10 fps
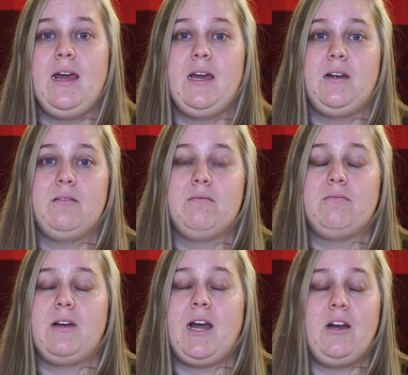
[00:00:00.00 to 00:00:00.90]
And
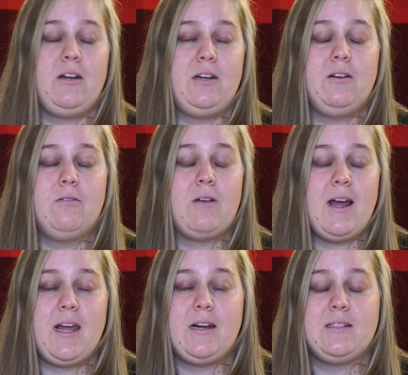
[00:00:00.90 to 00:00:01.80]
I already know
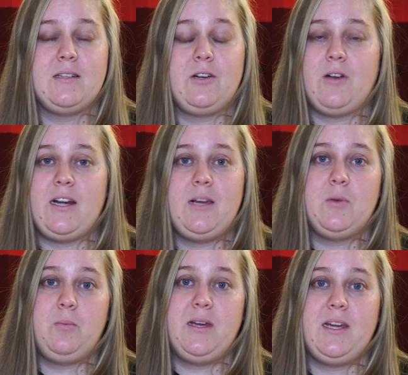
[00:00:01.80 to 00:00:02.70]
Ryan as a great
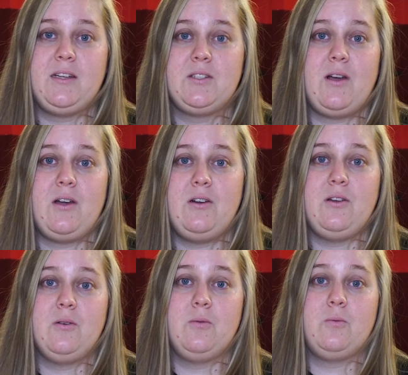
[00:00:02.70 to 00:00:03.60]
human being, so I
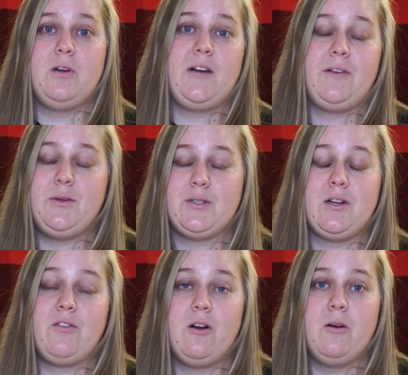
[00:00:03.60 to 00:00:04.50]
knew whatever he was
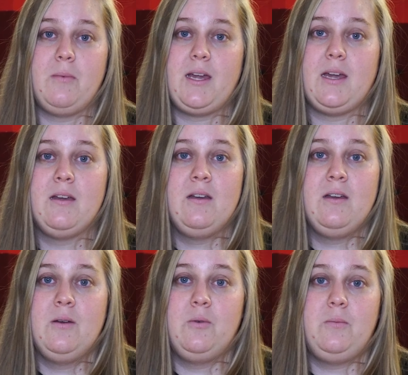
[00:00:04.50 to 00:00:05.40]
going to throw at me
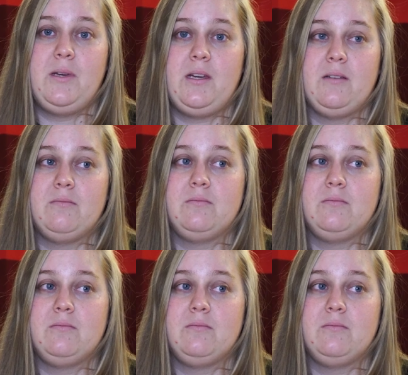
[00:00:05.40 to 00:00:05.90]
would be